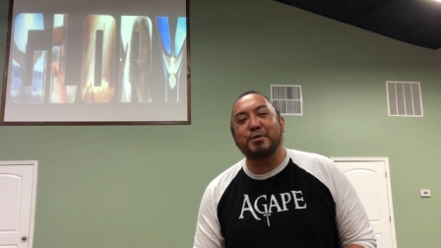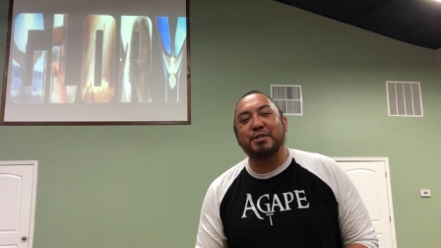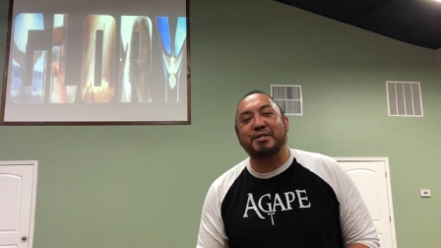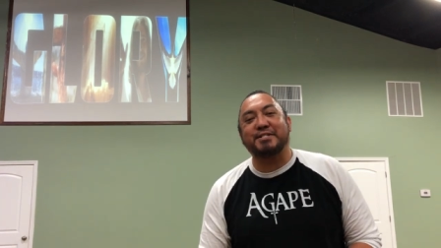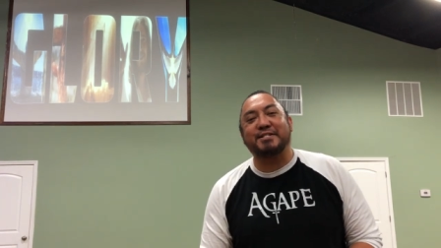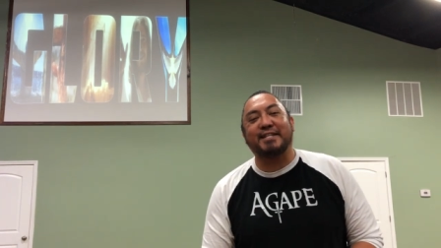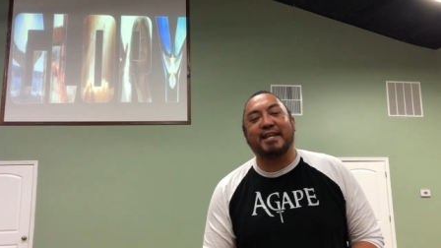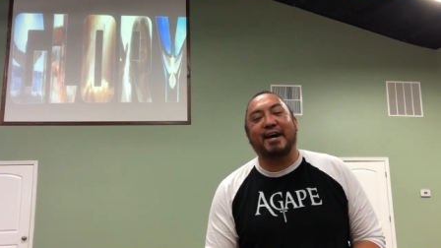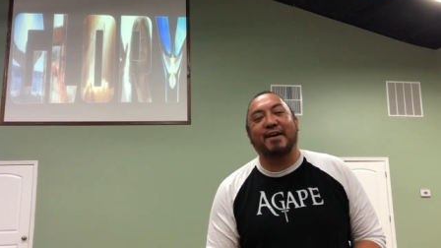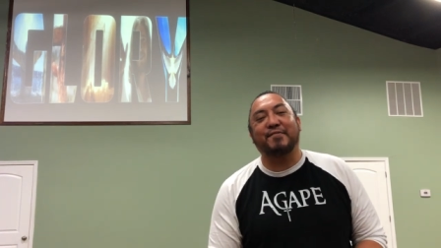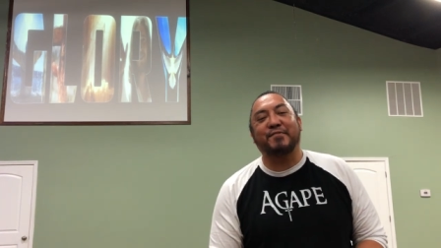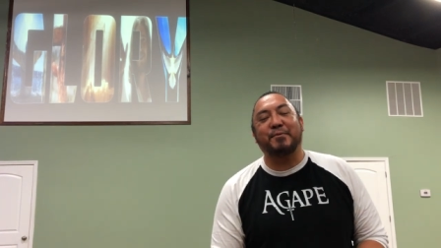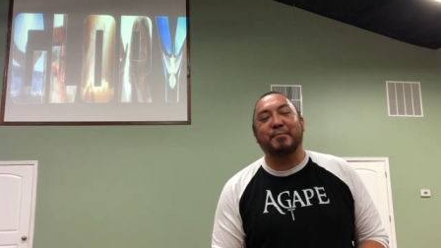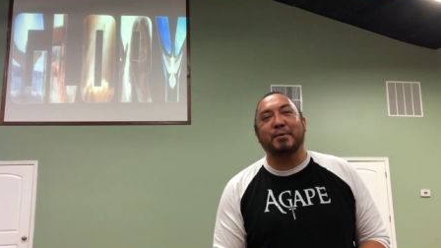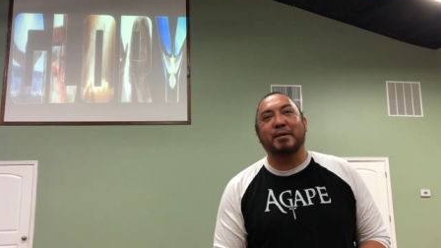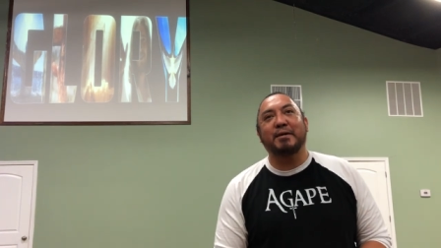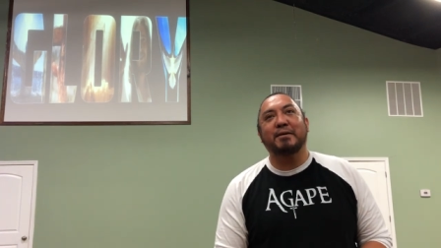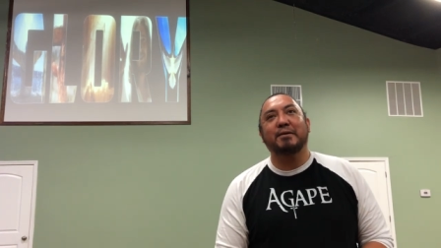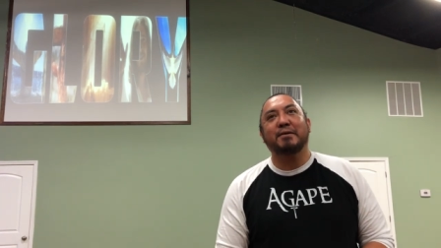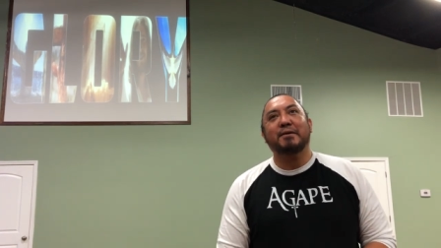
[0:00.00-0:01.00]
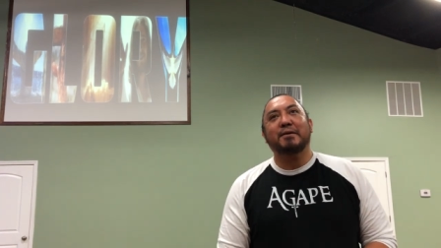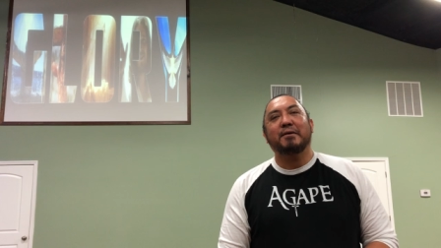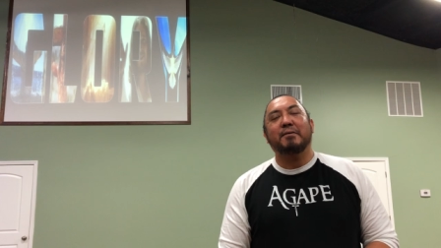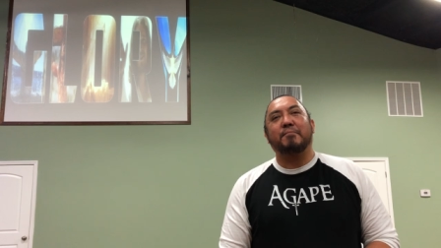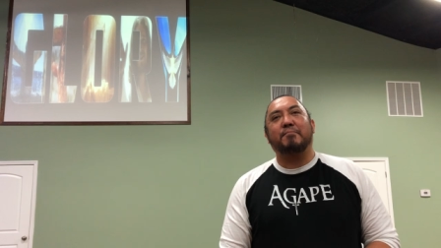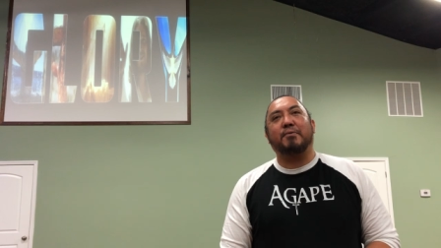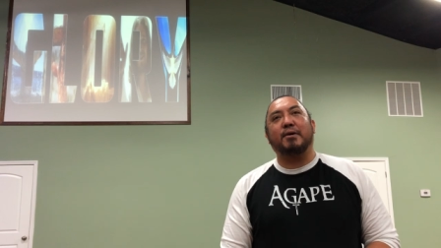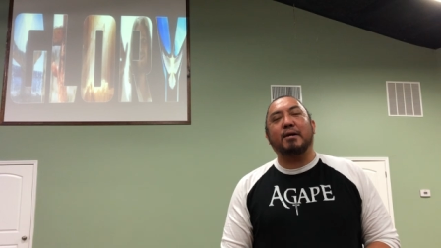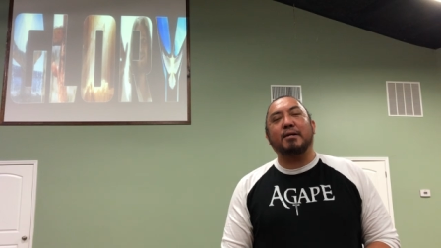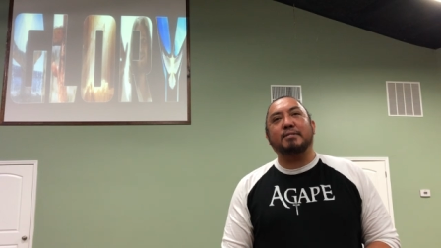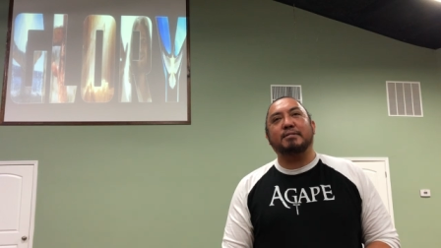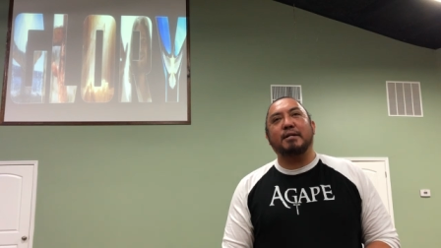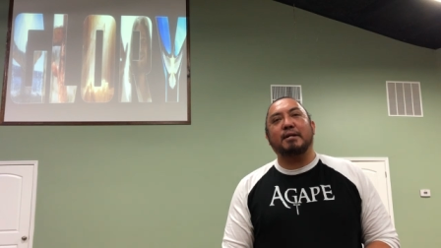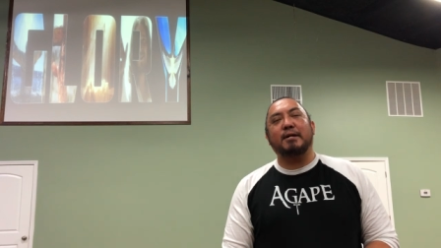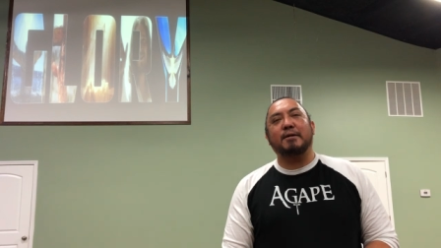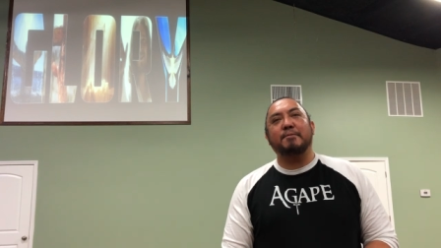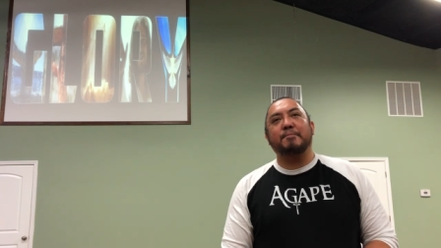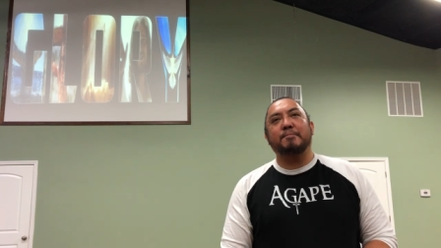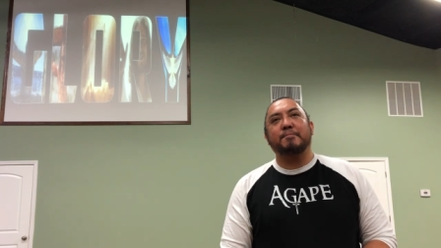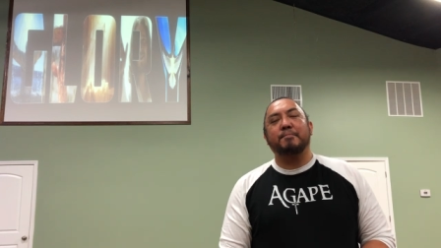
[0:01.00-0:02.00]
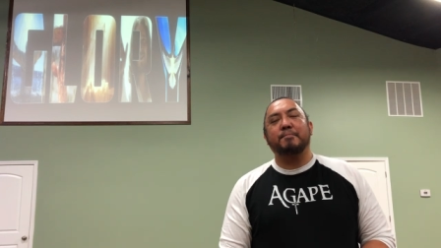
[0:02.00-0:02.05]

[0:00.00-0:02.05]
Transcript: She just laughed at me. Praise God.